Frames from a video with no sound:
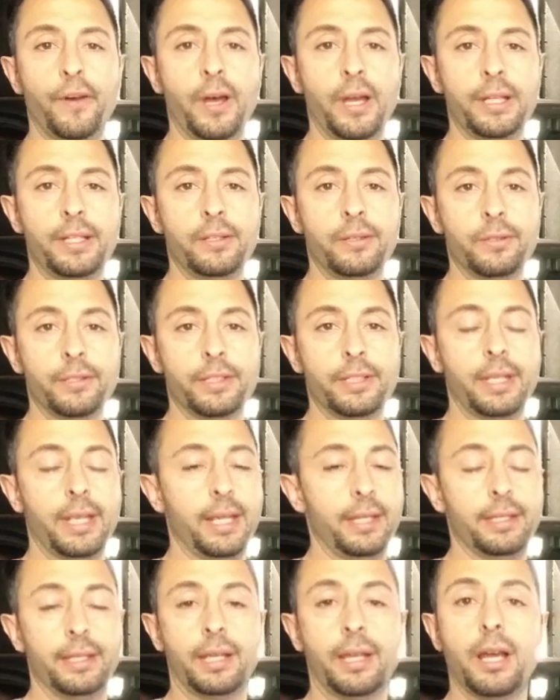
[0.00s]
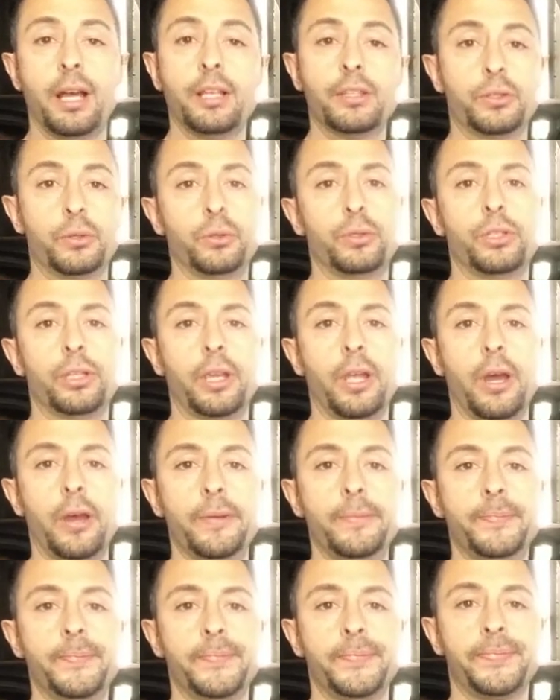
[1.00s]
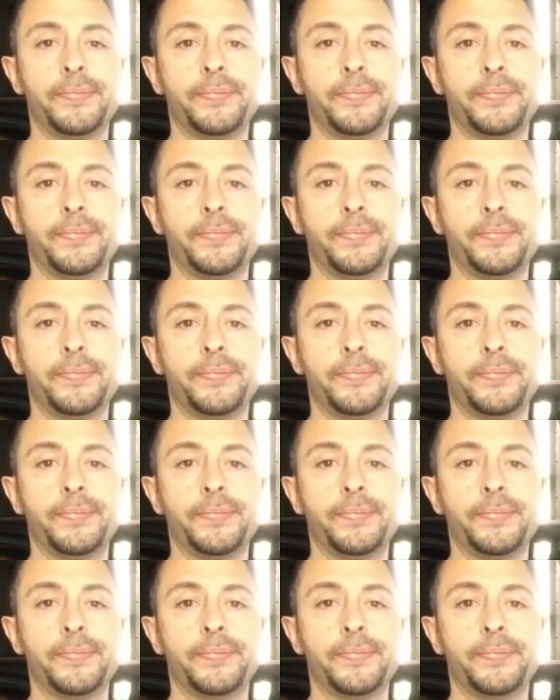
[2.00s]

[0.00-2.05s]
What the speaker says: vitals and the car's good to go.